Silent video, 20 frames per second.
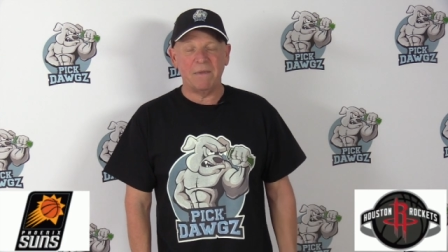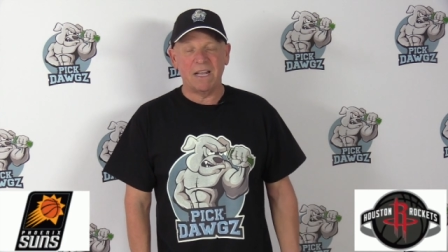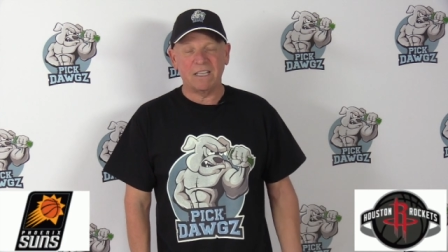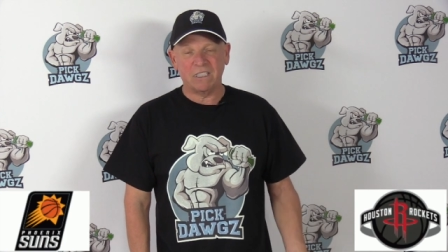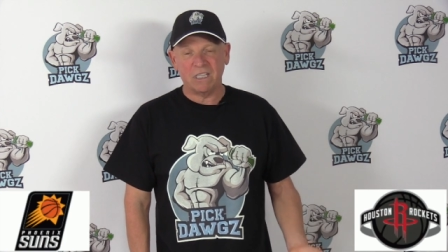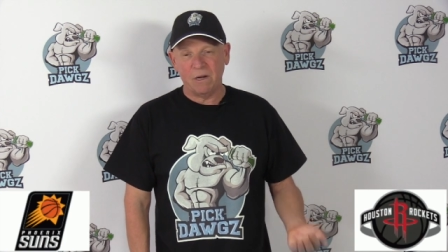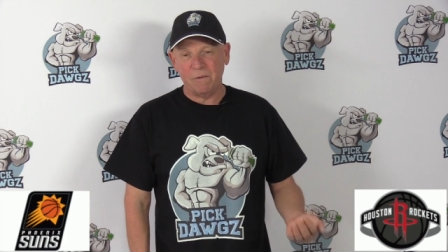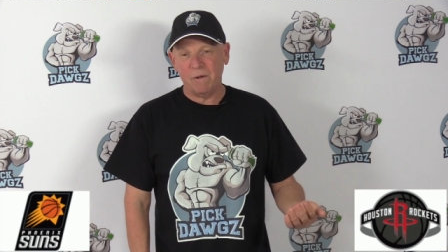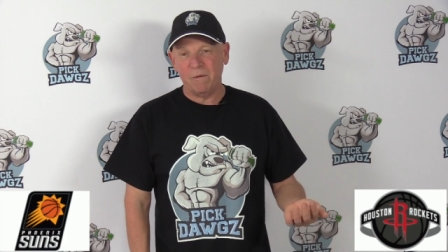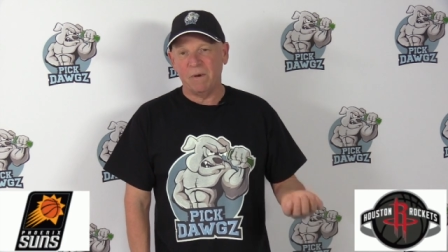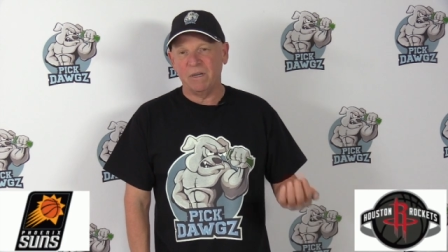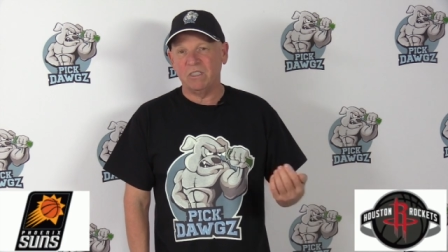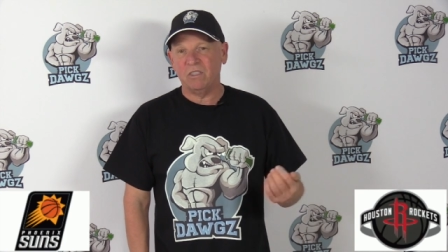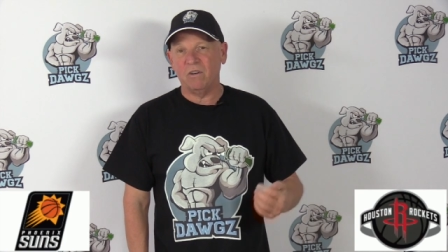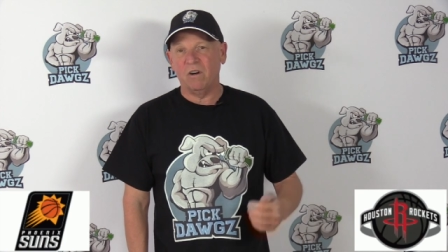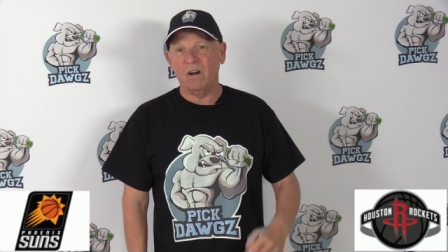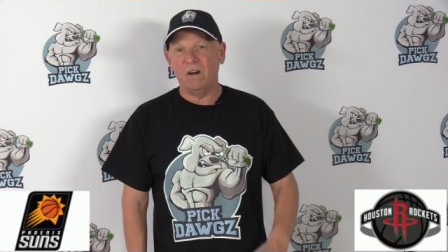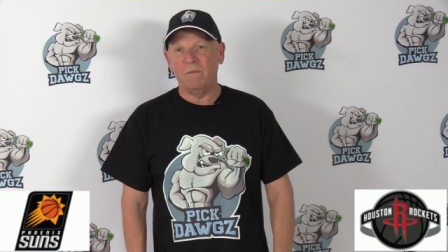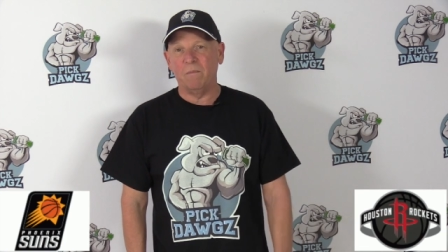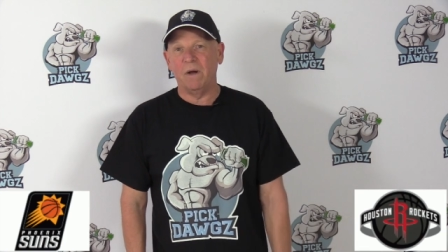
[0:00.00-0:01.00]
That's going to be my
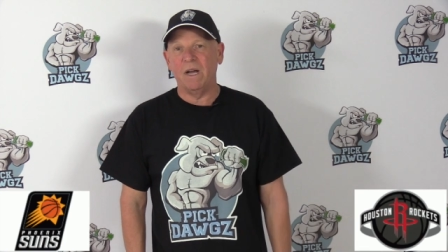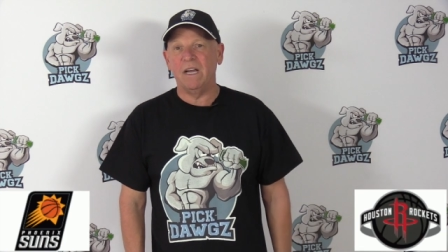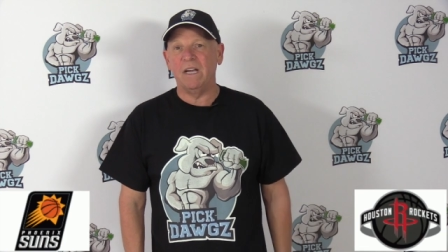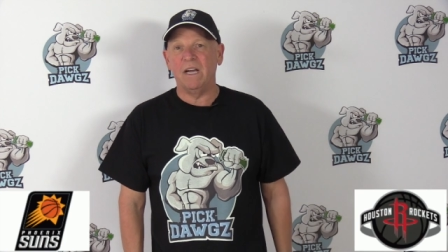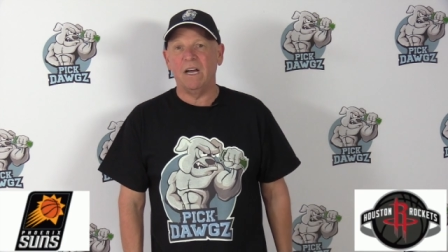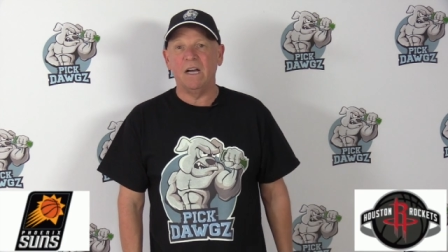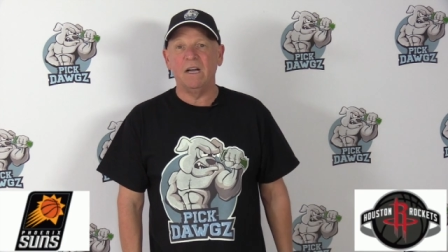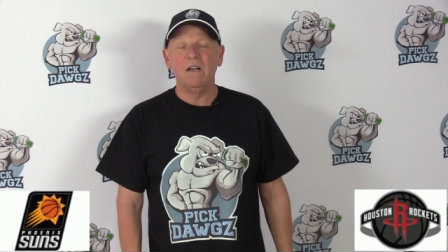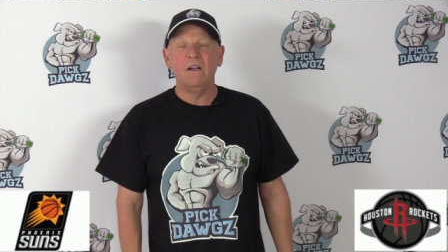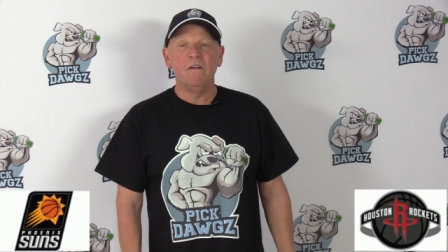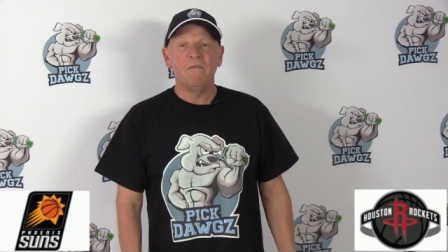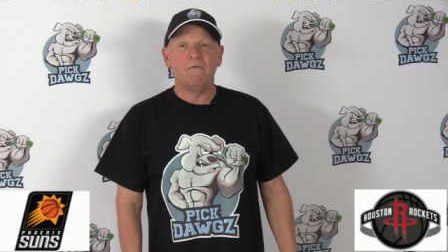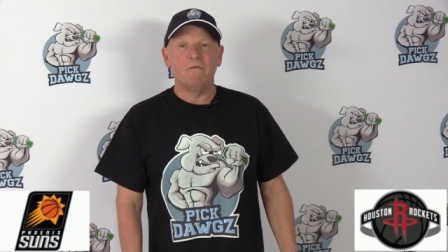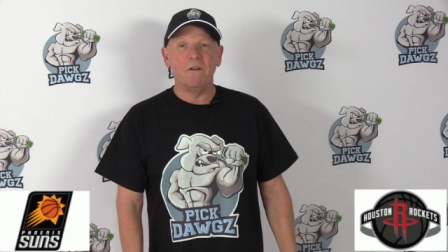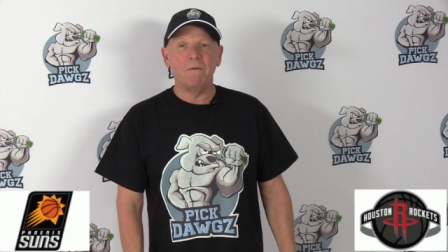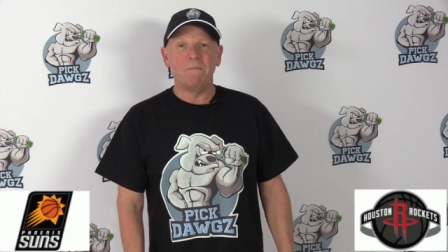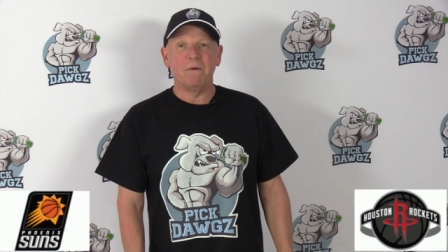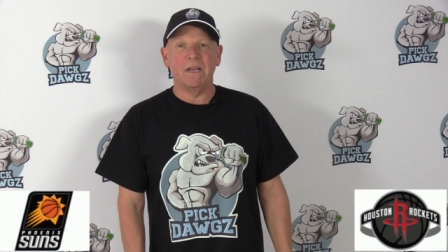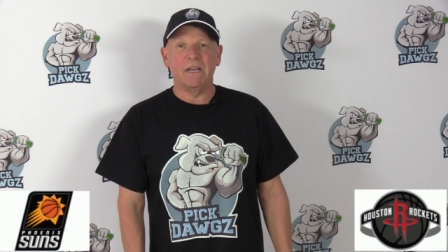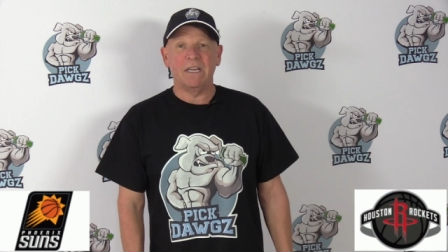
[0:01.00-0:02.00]
strong, my uh,
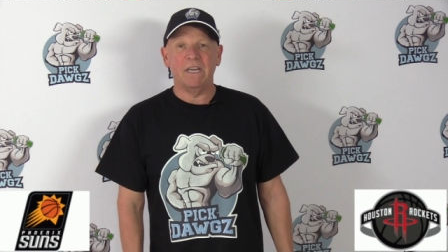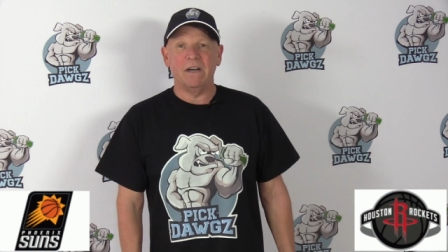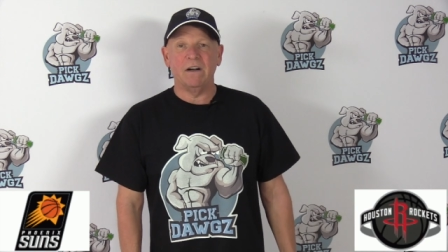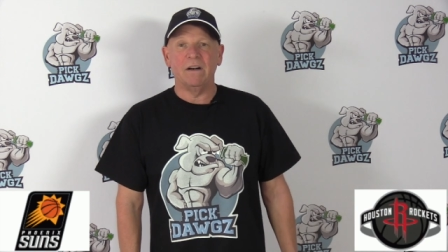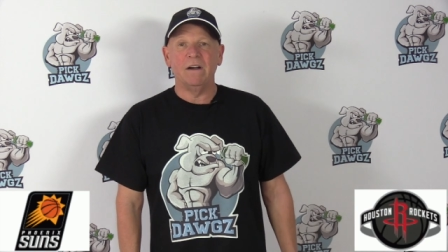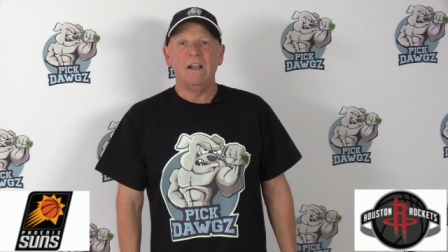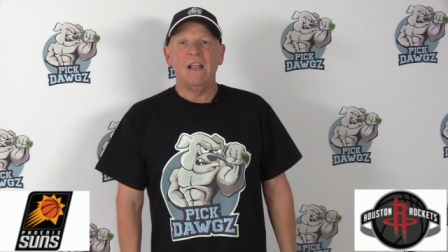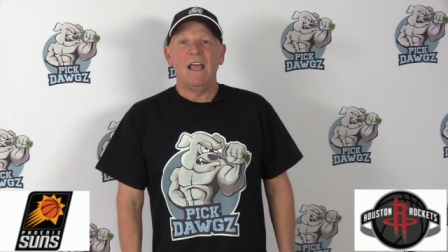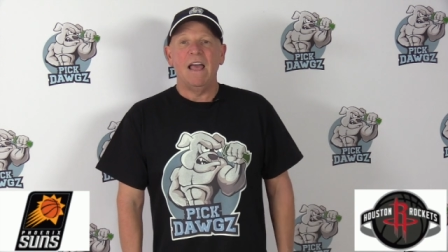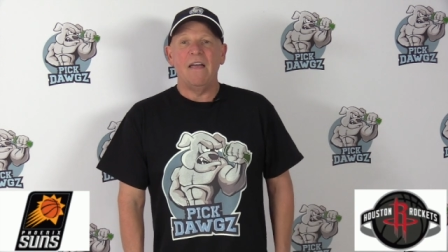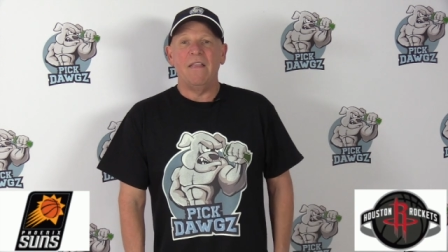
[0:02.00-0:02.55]
free pick here.